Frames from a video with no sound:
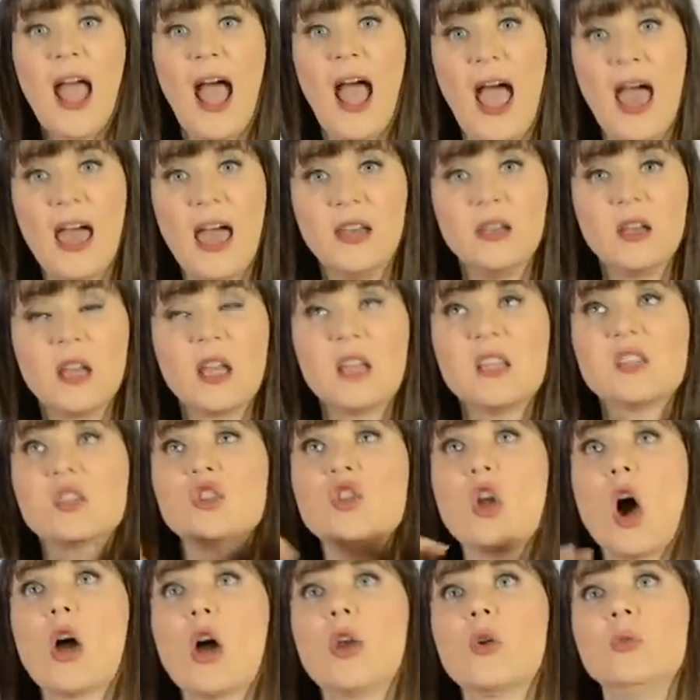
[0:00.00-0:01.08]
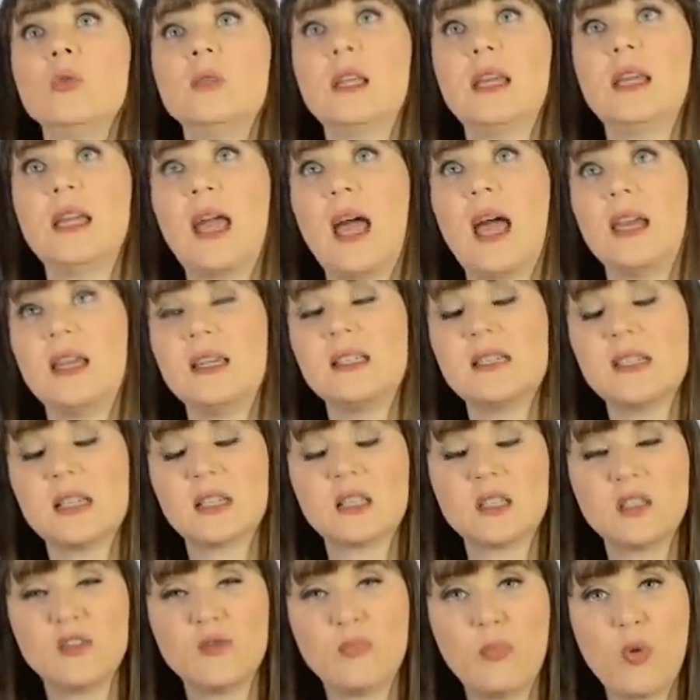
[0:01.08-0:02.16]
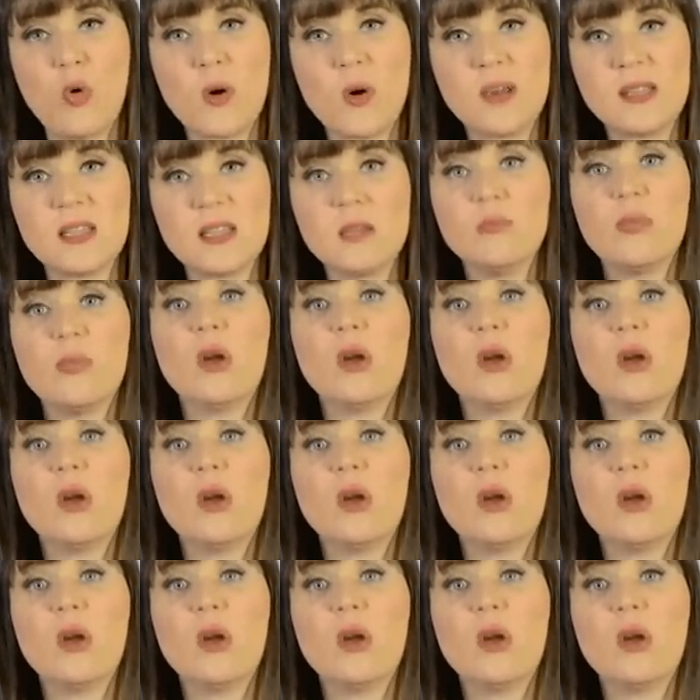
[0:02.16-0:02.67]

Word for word: and is not only an addictive poison,